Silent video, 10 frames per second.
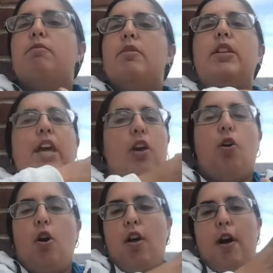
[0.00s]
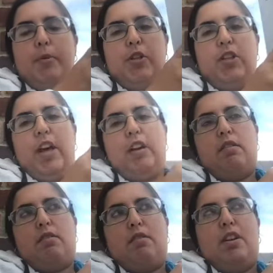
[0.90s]
link it all up to like
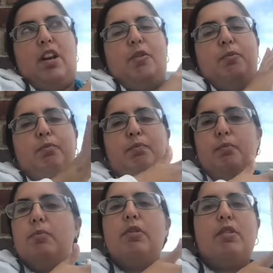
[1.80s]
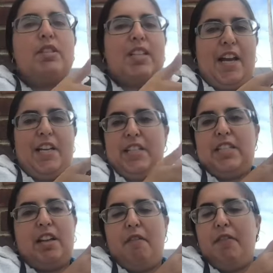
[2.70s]
you know science
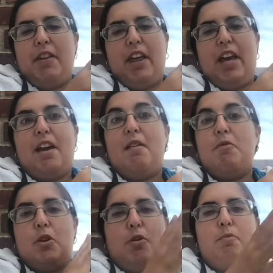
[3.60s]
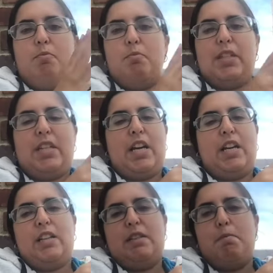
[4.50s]
stuff and like you know
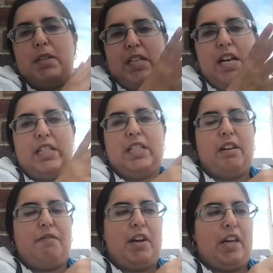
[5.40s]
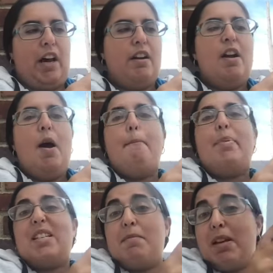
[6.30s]
mistaken mistakes and stuff like that
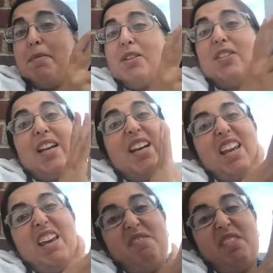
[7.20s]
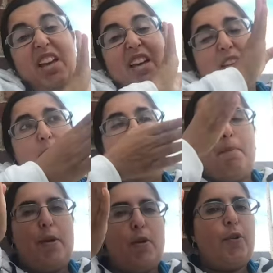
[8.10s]
but sometimes there's like an eve, like a, a
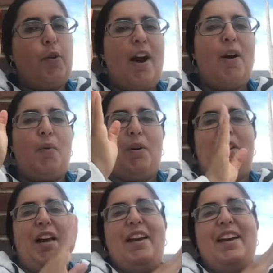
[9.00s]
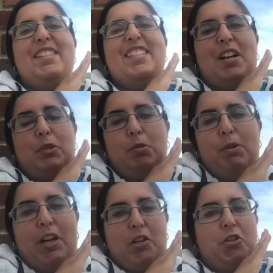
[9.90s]
middle ground where like it's not
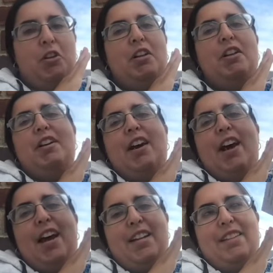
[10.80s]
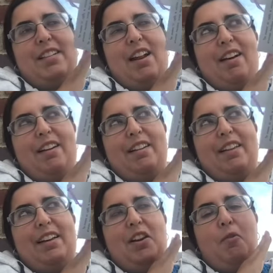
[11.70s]
supernatural and it's not
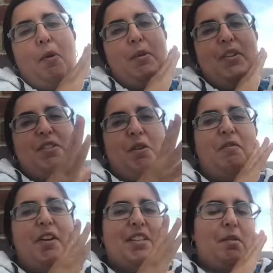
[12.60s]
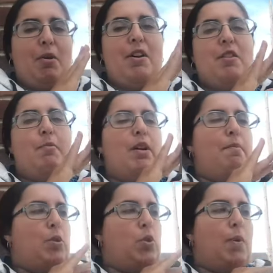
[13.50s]
like normal it's sort of like somewhere in the in
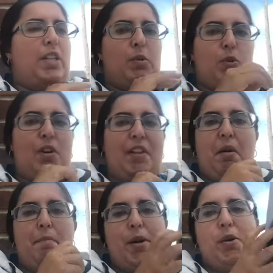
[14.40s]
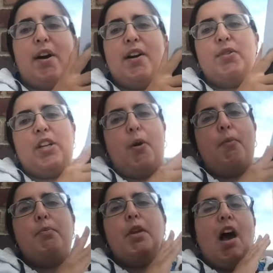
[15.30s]
between so it's sort of like a middle ground so
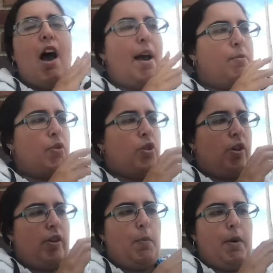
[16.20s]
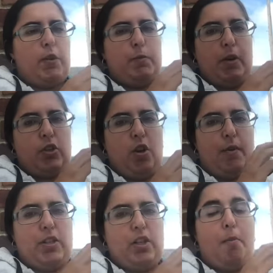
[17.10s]
i'm just curious where this book is
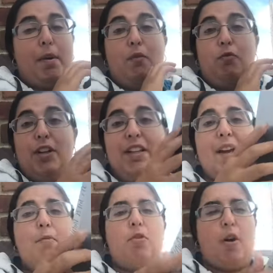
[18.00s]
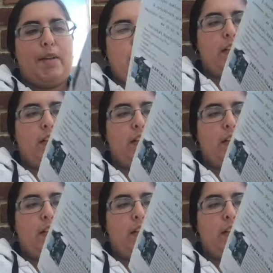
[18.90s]
going to go but i really am growing to